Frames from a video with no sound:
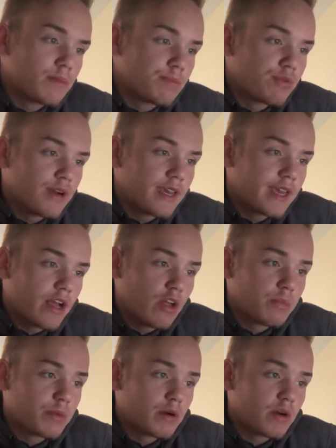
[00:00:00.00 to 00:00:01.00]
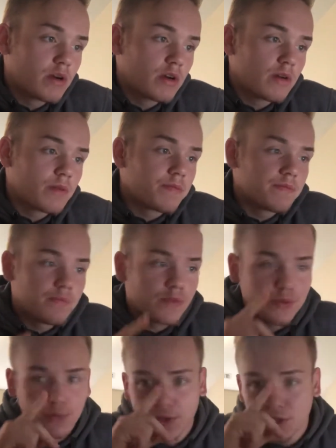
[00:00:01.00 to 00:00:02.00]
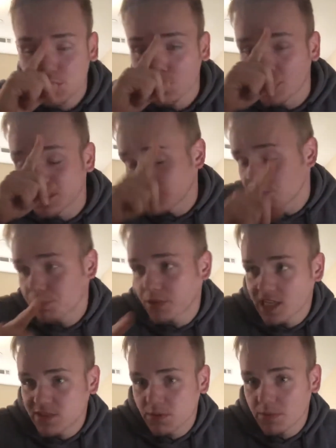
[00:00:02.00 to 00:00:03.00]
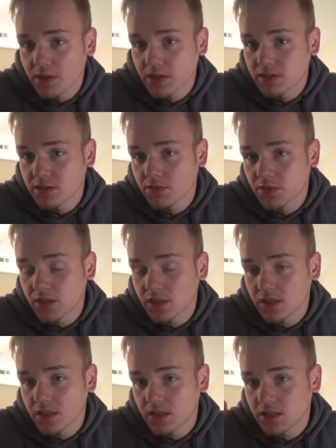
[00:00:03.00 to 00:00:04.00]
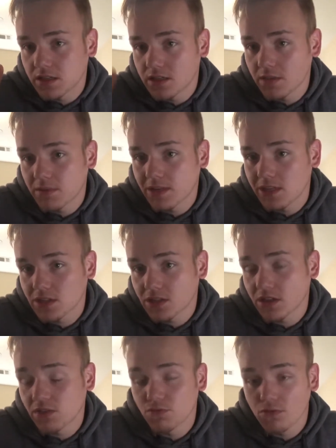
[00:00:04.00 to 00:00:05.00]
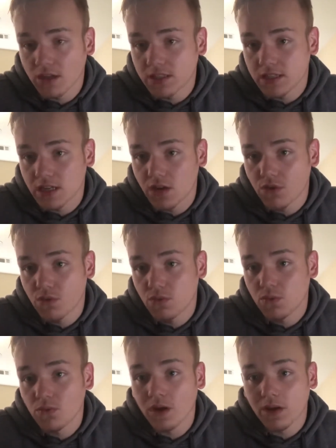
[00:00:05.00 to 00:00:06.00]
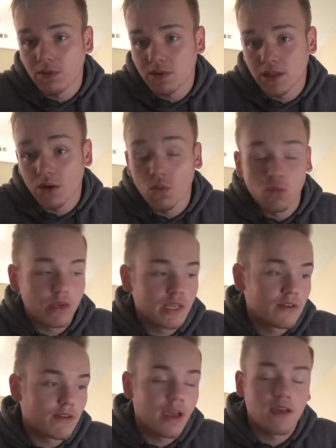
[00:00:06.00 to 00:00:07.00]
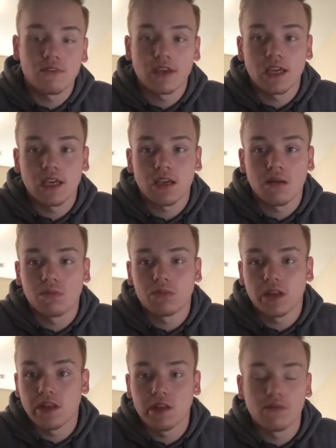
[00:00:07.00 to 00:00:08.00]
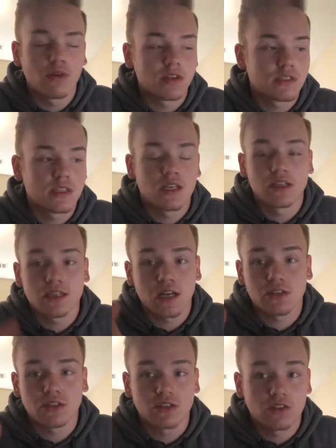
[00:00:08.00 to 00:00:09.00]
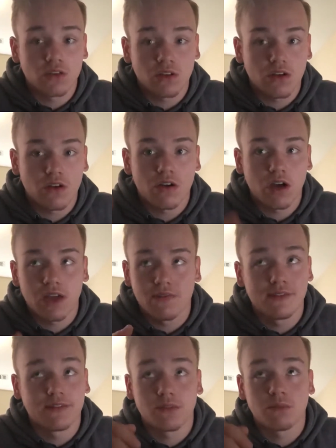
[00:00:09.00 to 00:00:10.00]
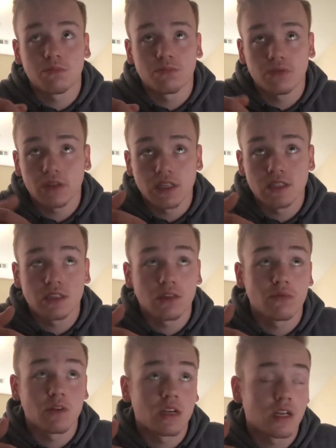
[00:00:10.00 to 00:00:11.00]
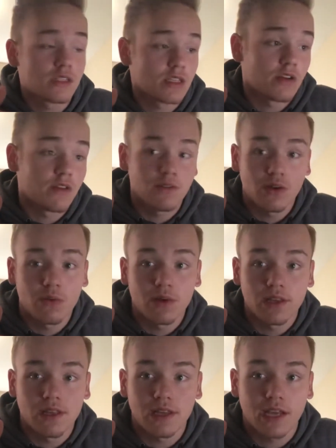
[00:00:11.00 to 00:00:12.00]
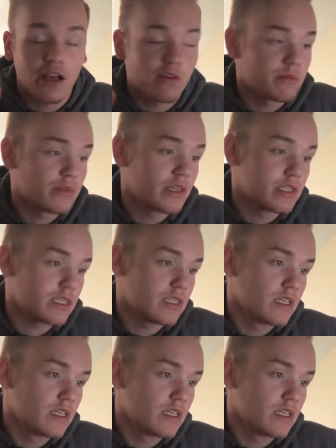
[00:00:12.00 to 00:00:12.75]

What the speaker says: brake caliper, which was a replacement because the one that they sent me initially rusted out like within a week of having it. It completely rusted. It's actually still in the car. I haven't even replaced the other one because I don't even know where the other caliper is.